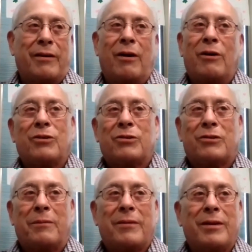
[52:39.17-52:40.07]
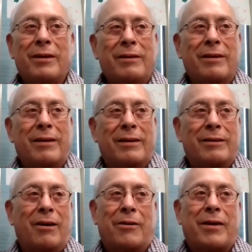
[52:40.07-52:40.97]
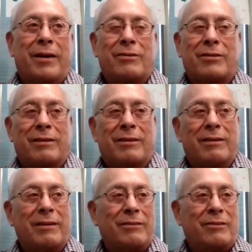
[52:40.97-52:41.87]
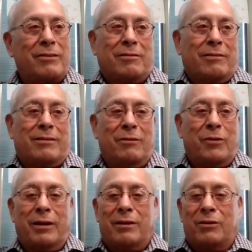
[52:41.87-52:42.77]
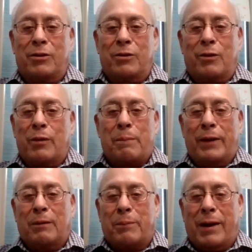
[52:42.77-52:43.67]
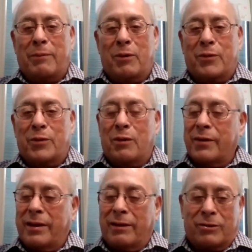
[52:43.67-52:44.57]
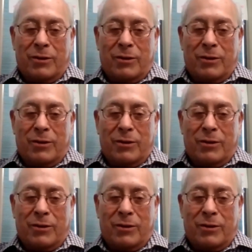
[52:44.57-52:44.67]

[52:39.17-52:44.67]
are also some hardheads that they just want to continue to repeat the problem over and over again.